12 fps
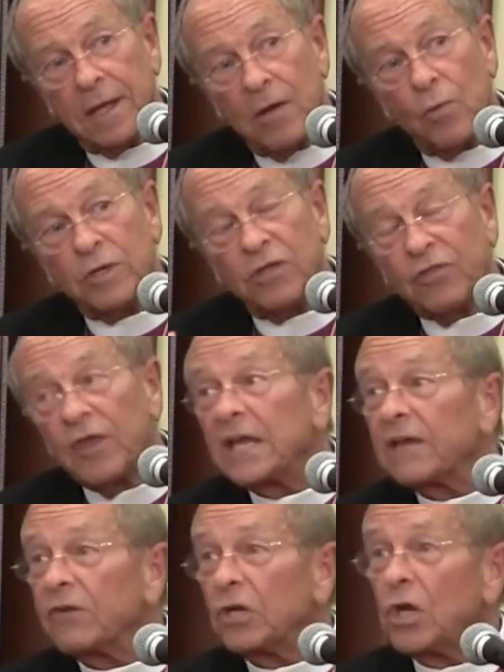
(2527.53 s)
When you
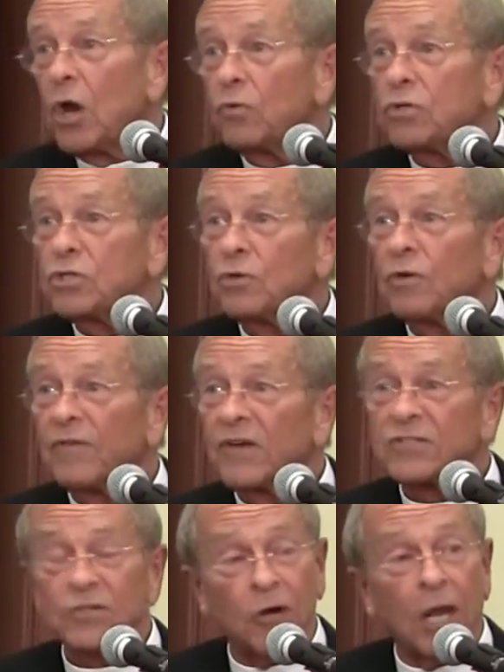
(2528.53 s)
think of it, no two of
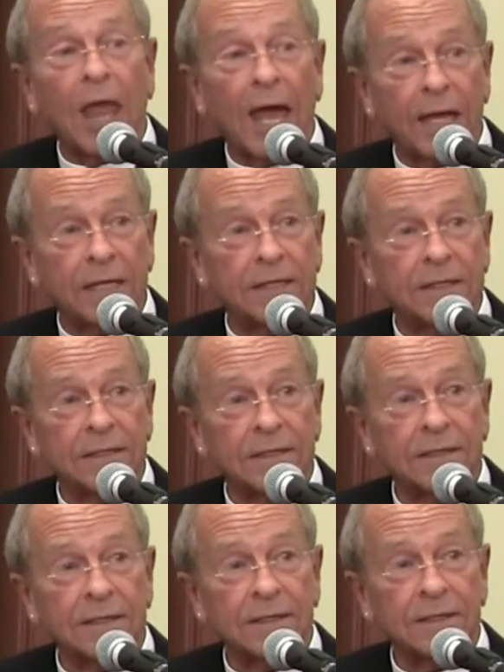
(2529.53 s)
us are alike.
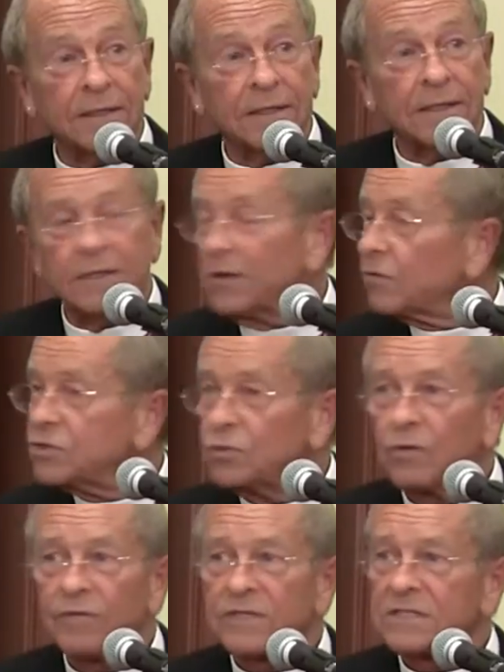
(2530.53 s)
No
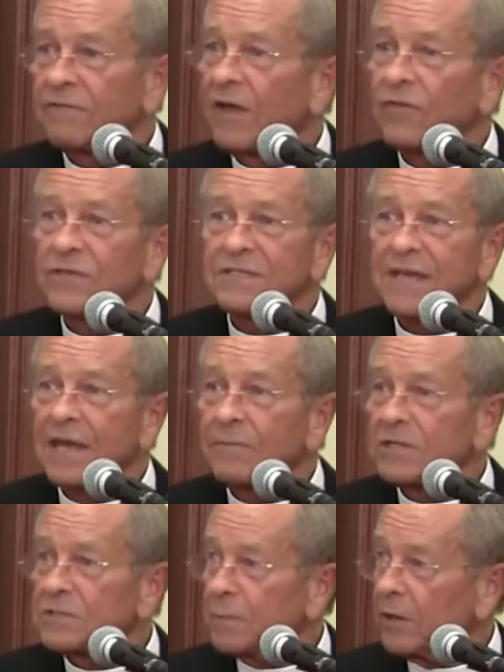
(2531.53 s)
two of us have had the same
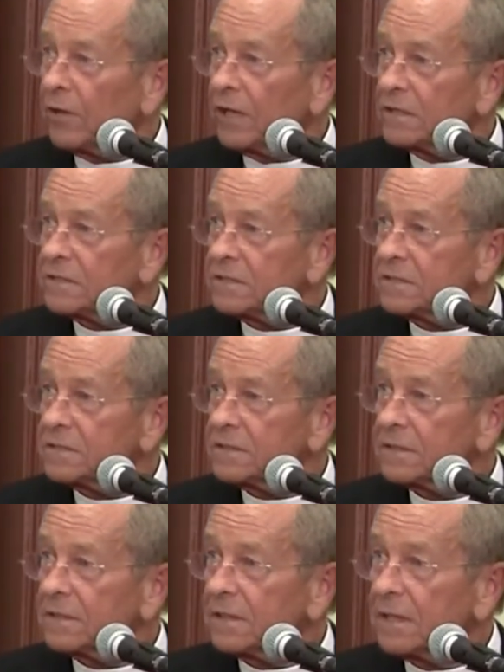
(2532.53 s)
experiences.
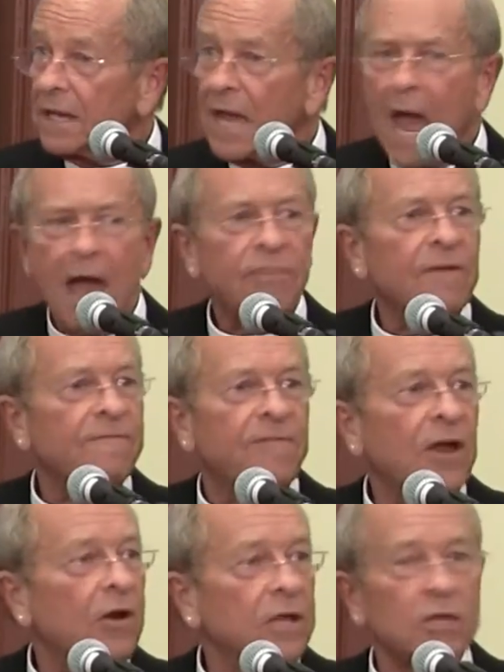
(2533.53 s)
The
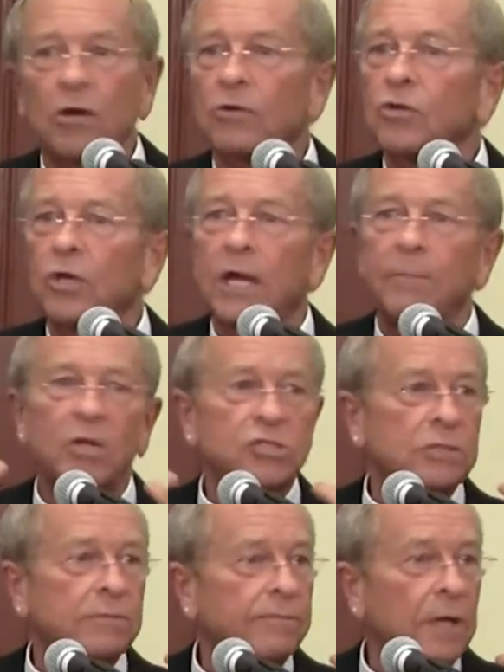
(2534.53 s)
very, you know, you get a bunch
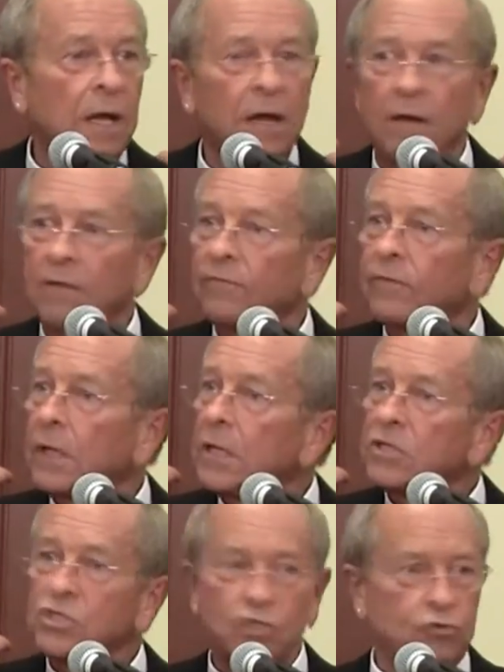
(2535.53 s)
of, of
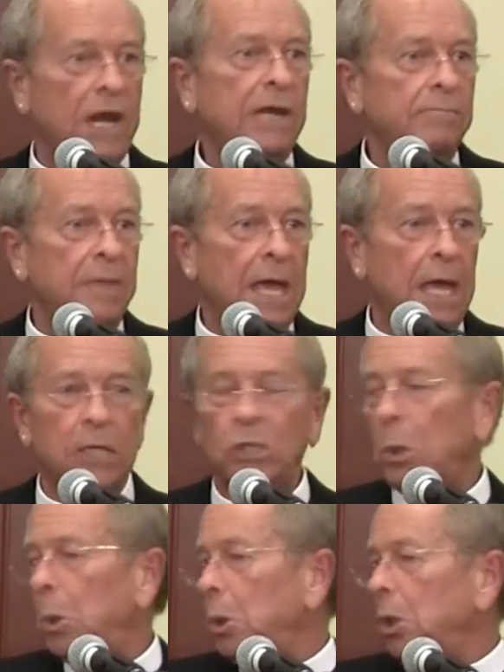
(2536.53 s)
straight men
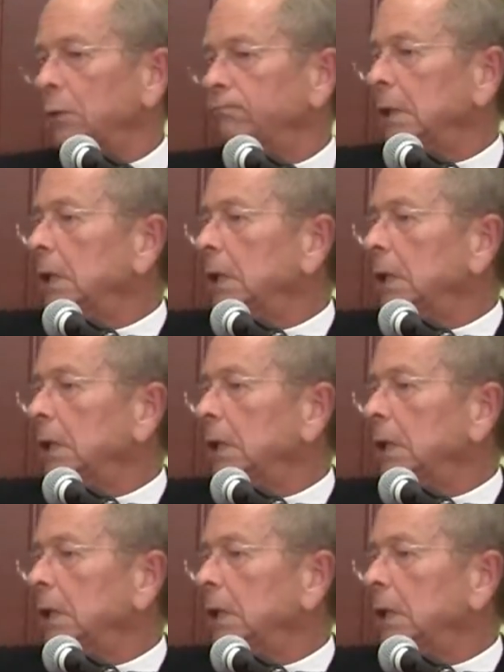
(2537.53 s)
or